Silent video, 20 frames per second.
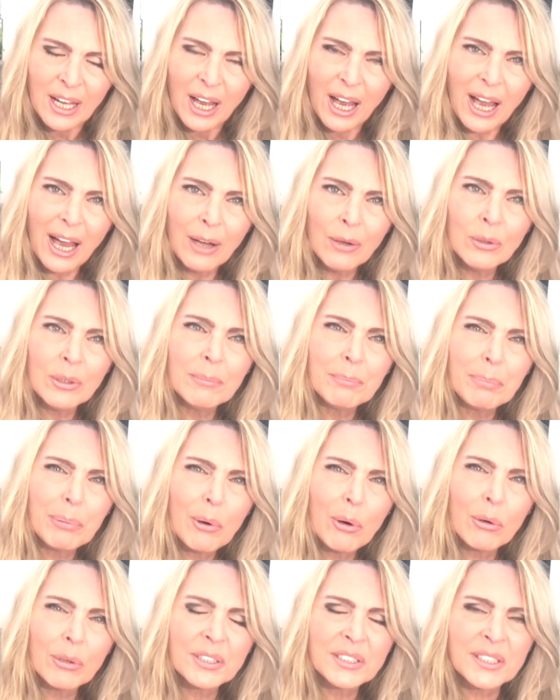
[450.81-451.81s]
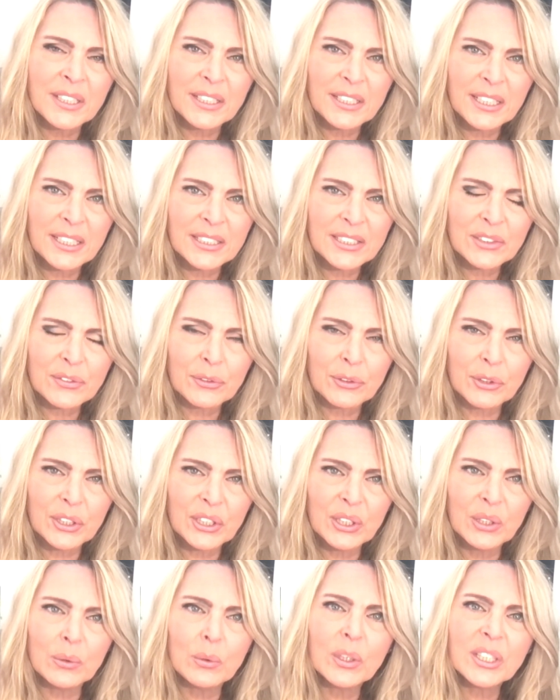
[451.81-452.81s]
how important it is for
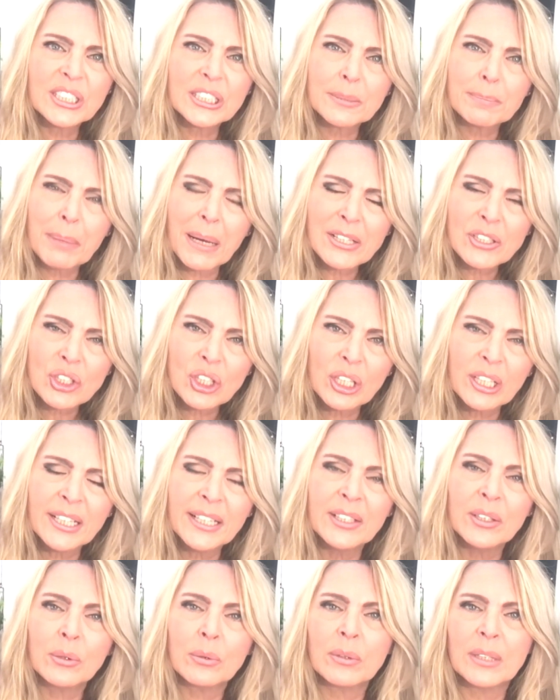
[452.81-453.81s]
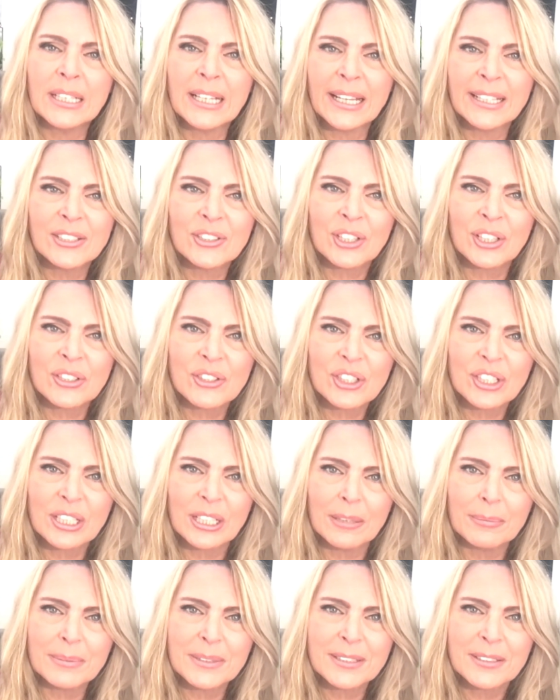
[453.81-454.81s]
you, especially your
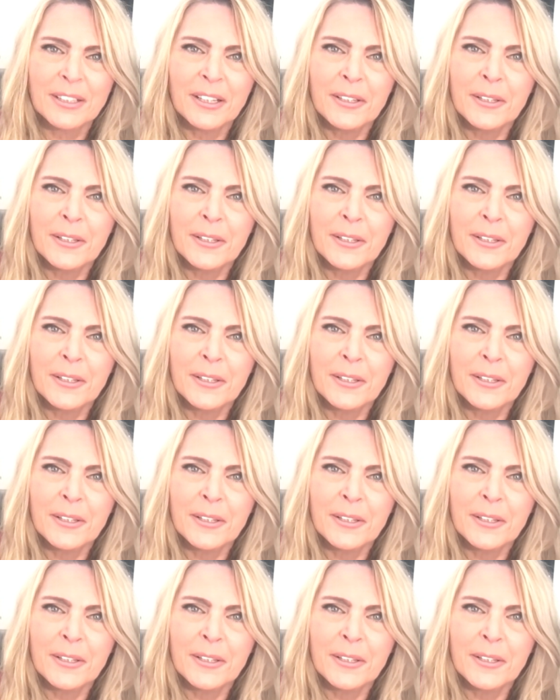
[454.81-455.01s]
relationships.